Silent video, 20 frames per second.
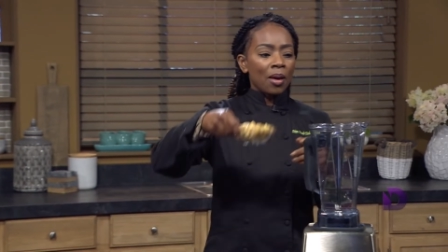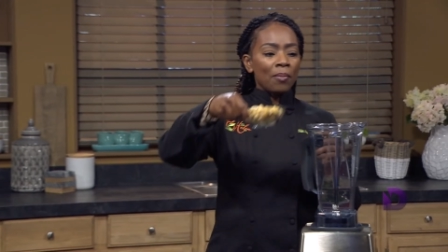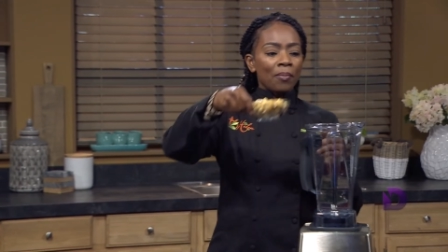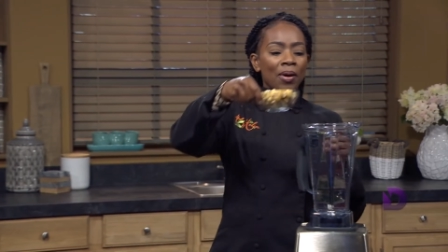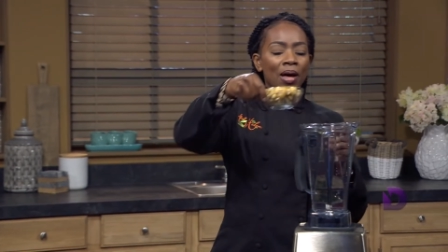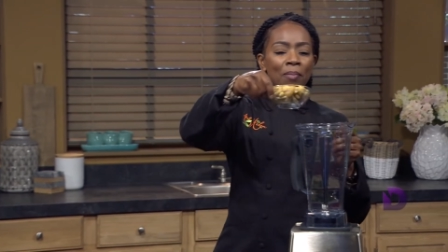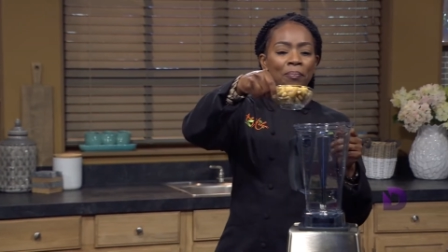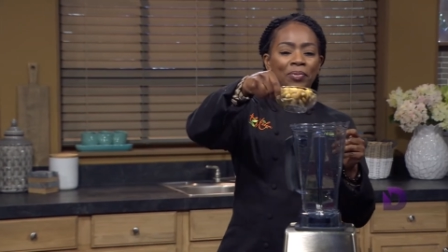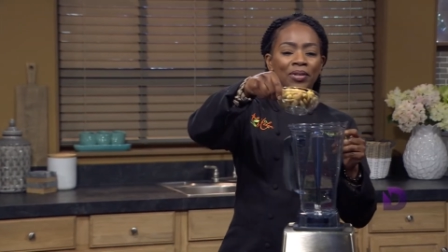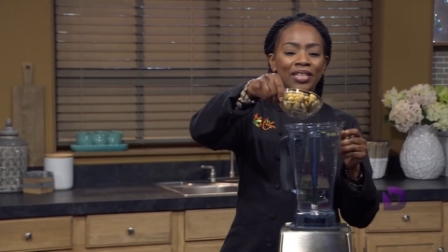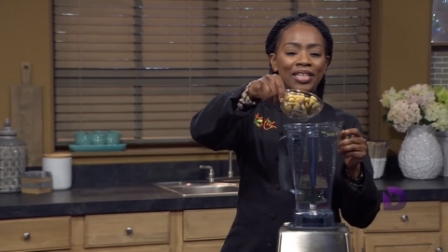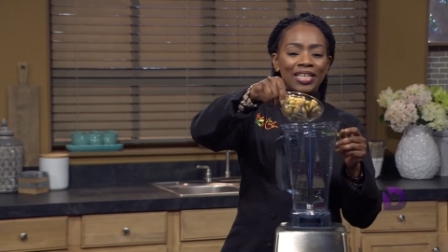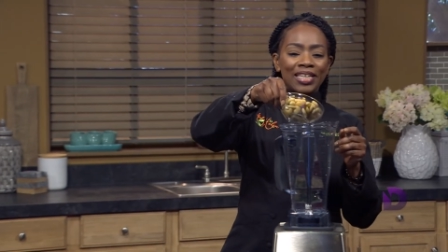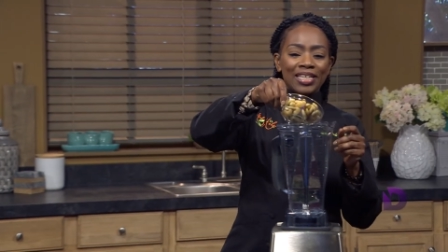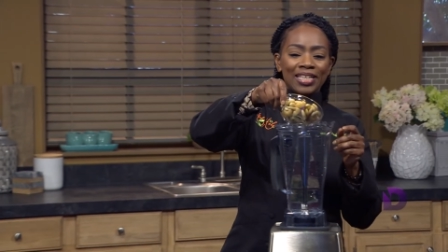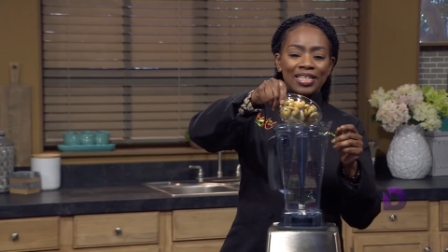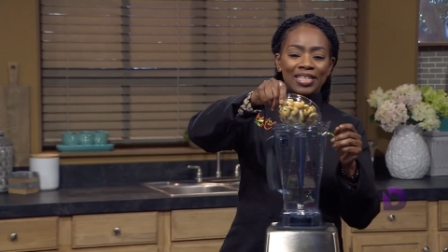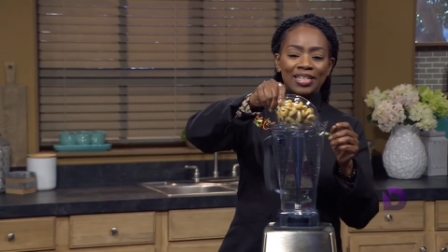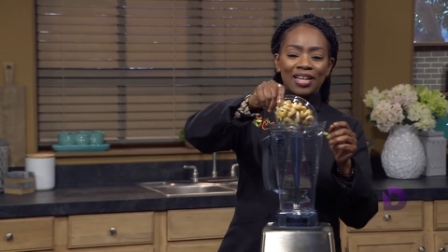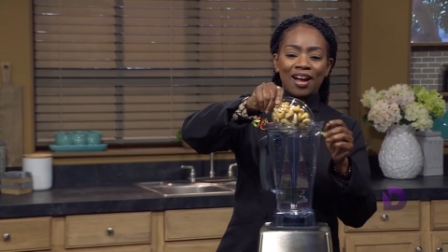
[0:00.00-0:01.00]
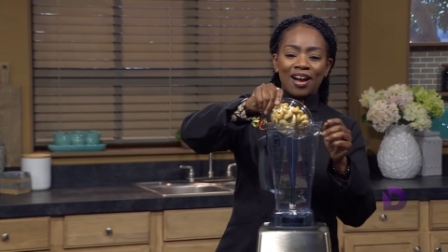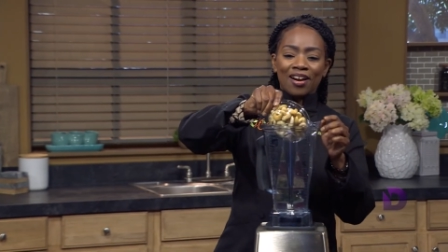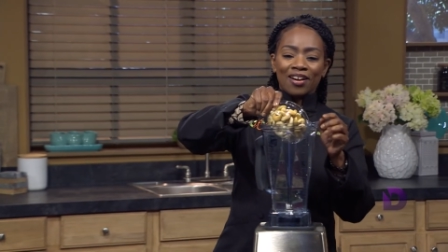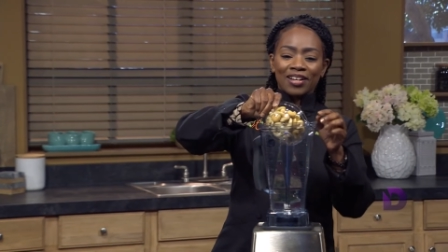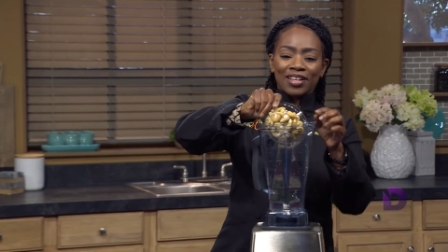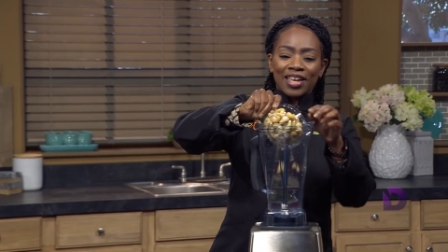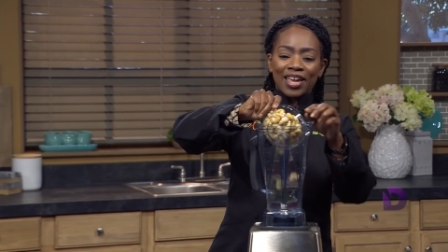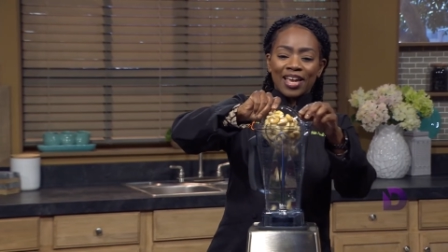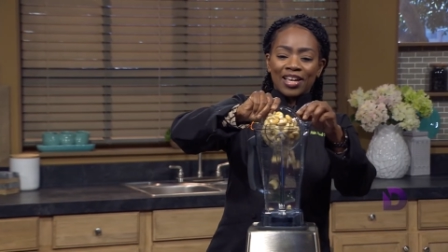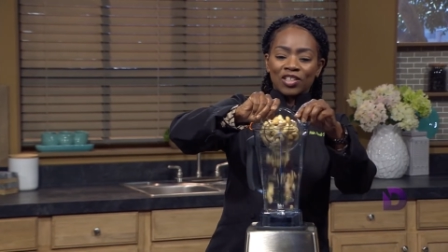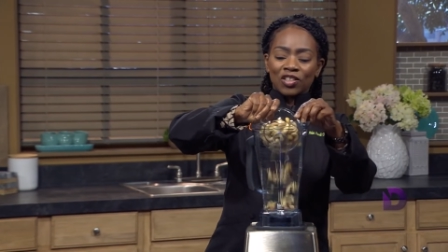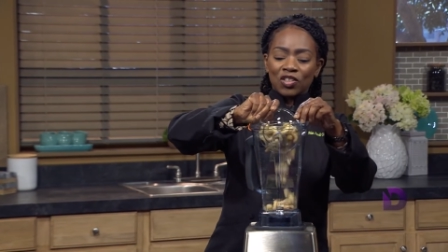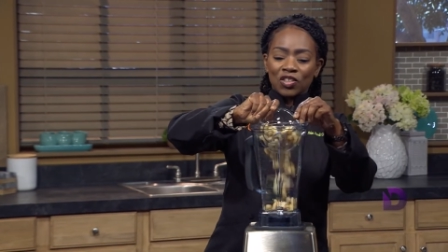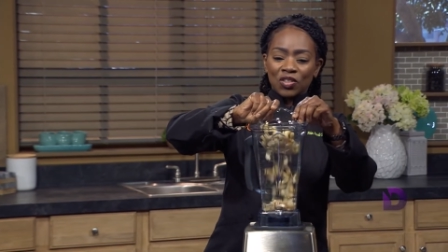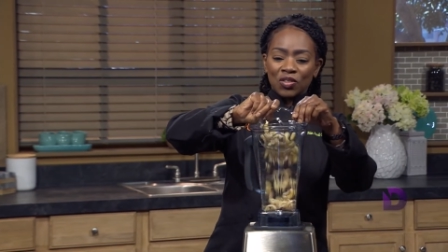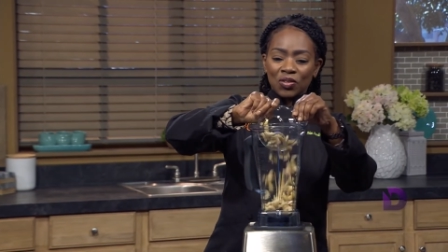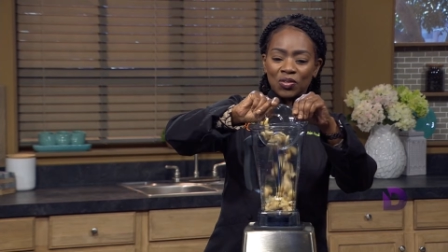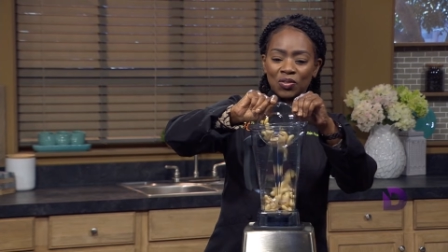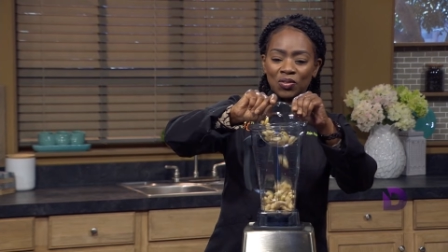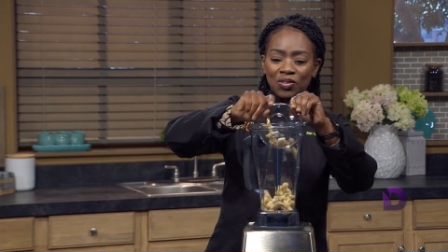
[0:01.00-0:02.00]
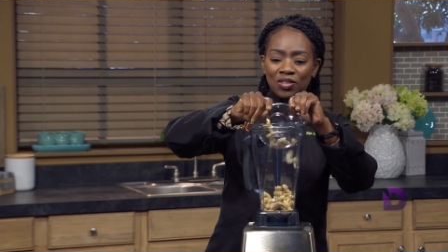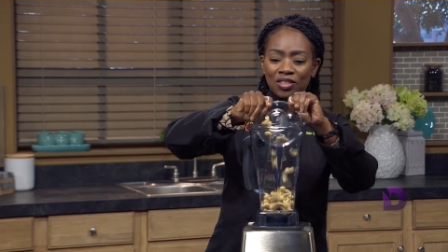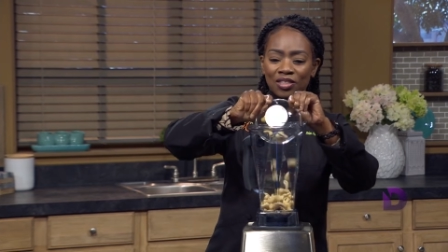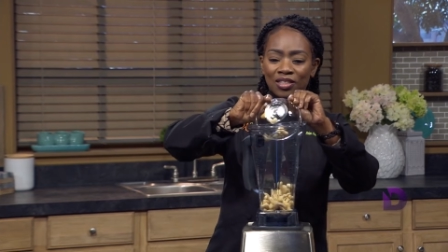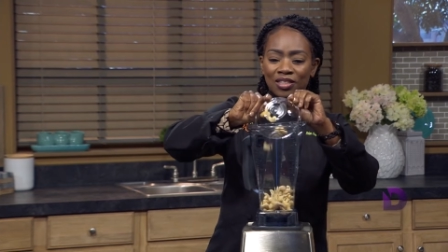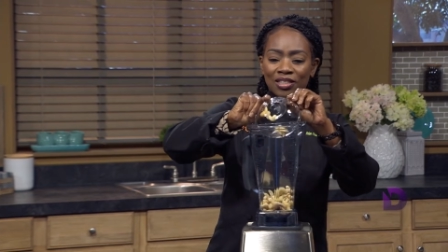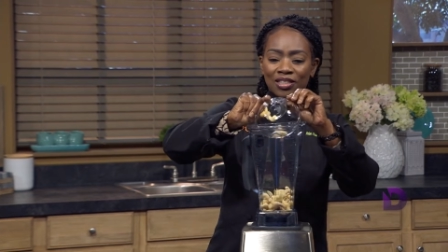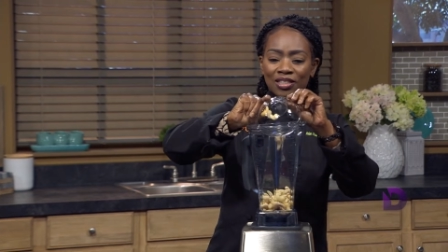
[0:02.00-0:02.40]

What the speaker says: popping in our cashews